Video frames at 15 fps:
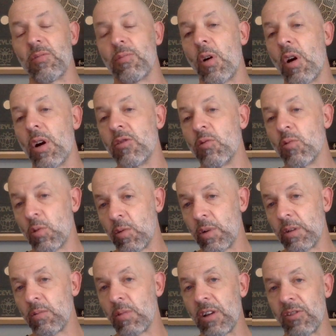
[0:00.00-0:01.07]
by
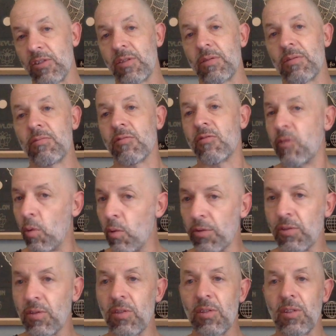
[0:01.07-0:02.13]
drawing Russian
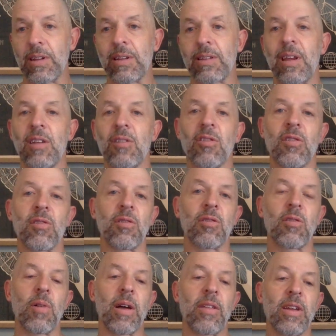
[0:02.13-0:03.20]
forces and attention
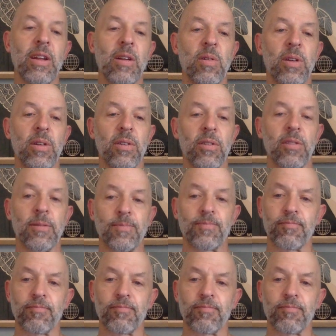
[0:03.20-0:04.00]
to other areas.